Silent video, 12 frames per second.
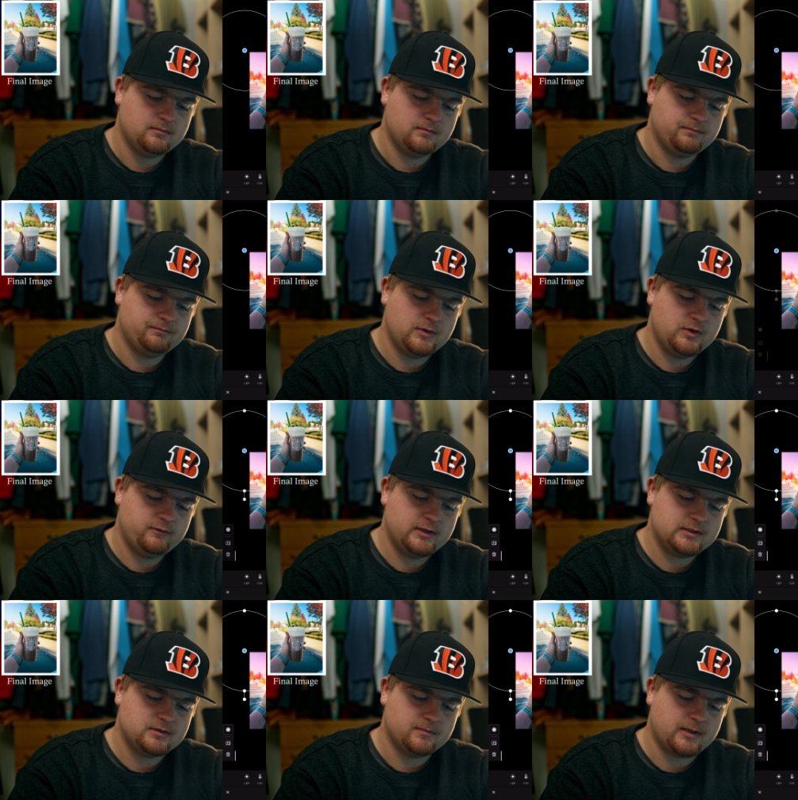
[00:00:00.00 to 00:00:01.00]
move
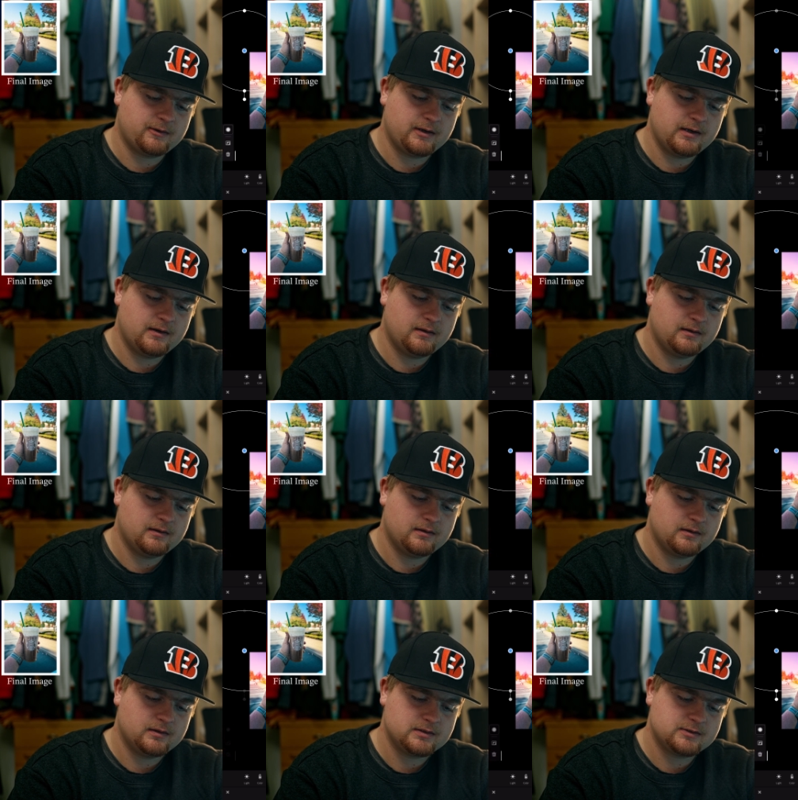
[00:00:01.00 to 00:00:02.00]
it to about here,
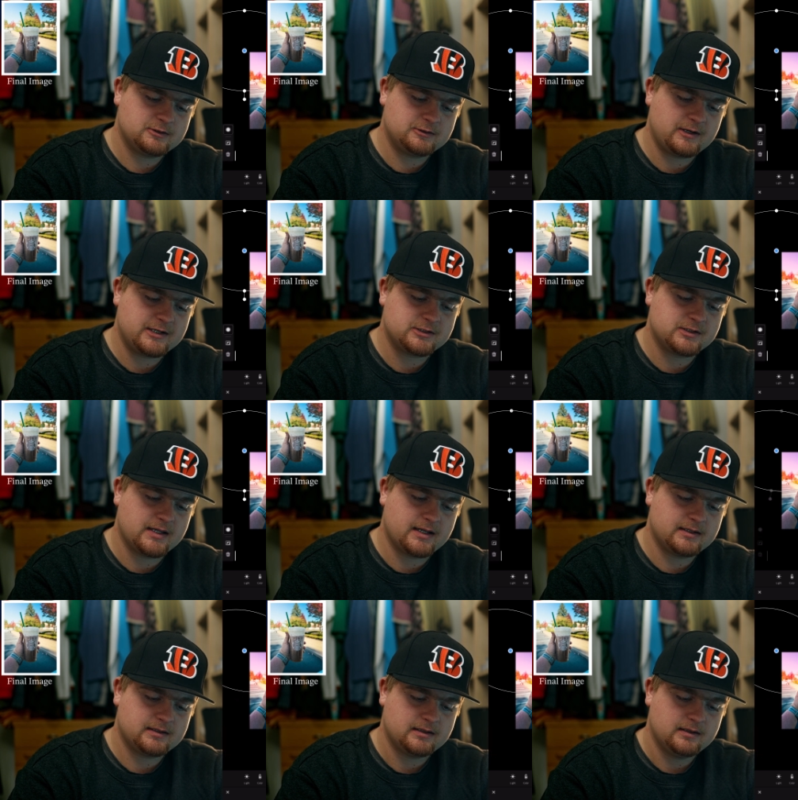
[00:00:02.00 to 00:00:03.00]
stretch
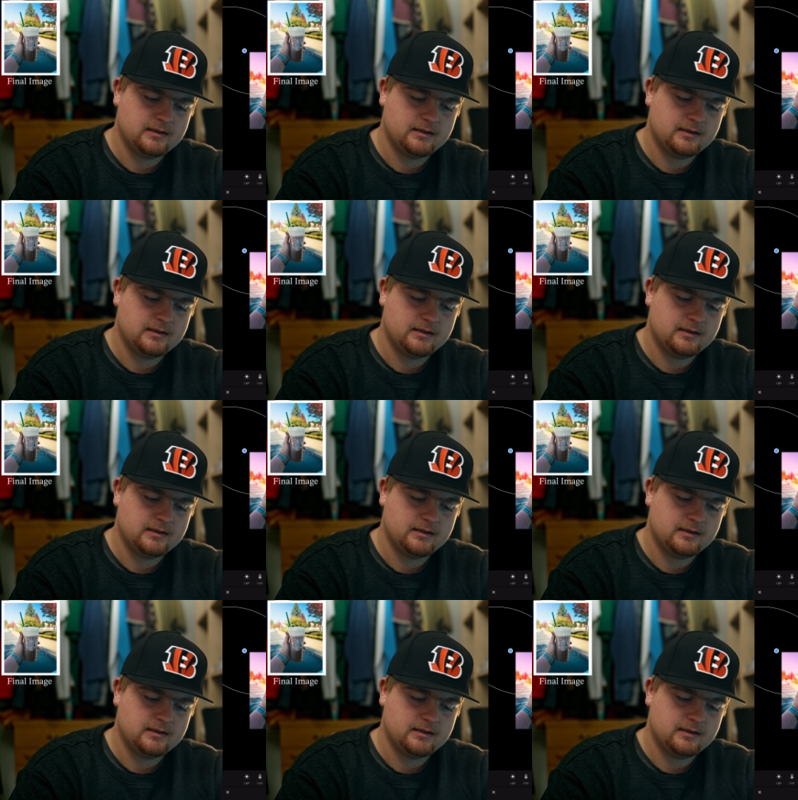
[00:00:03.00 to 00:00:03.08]
that,